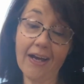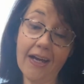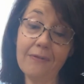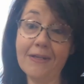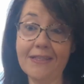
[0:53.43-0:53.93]

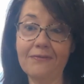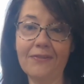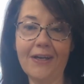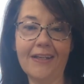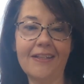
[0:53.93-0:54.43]
was
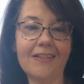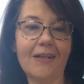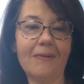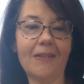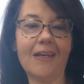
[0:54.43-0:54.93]
invited,
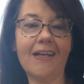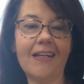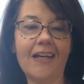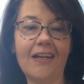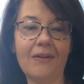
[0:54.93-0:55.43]
sorry about that,
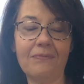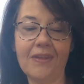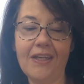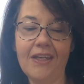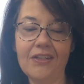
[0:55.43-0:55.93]

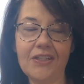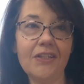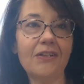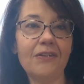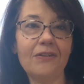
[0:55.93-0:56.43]

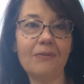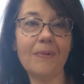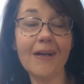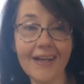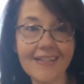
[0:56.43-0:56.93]

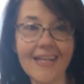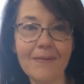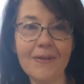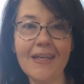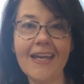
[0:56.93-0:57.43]
by
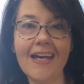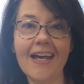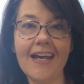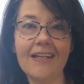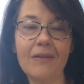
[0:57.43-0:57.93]
Tammy
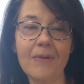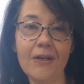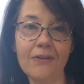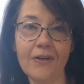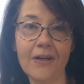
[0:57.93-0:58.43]
at
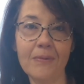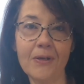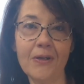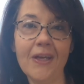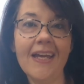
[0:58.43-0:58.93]
Mountain
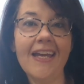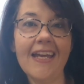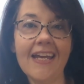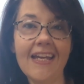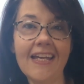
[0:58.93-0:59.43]
Grandma
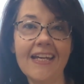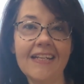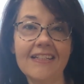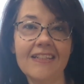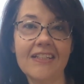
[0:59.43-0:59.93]

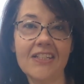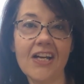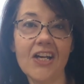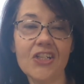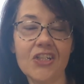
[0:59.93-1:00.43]
and
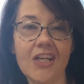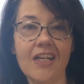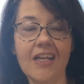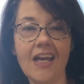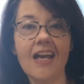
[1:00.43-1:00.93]

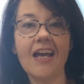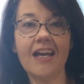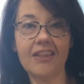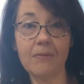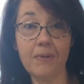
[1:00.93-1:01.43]
Natasha
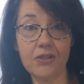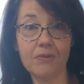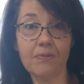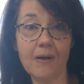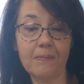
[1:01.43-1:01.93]
at the
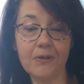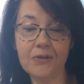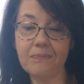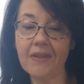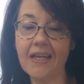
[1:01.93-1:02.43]
Budget
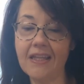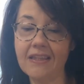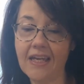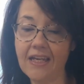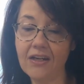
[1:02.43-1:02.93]
Preppers,
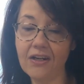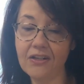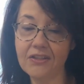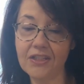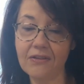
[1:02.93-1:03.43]
and they are
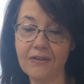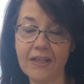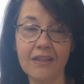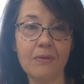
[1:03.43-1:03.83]
doing the